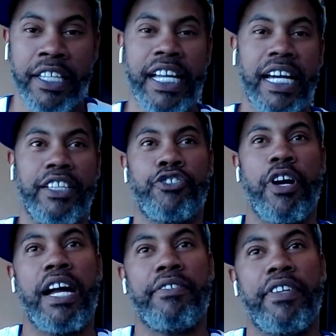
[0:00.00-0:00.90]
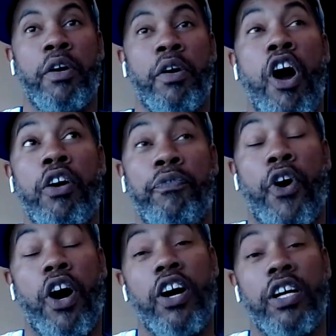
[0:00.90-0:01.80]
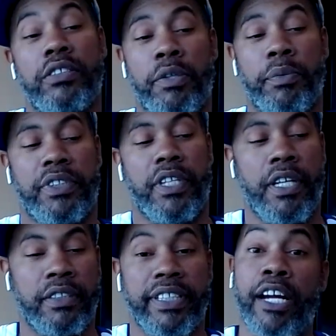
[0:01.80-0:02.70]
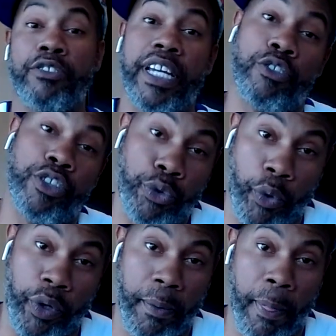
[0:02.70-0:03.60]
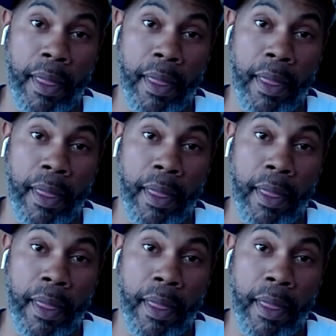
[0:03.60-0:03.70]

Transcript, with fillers: gotta drive down for ours, it was uh downtown Detroit.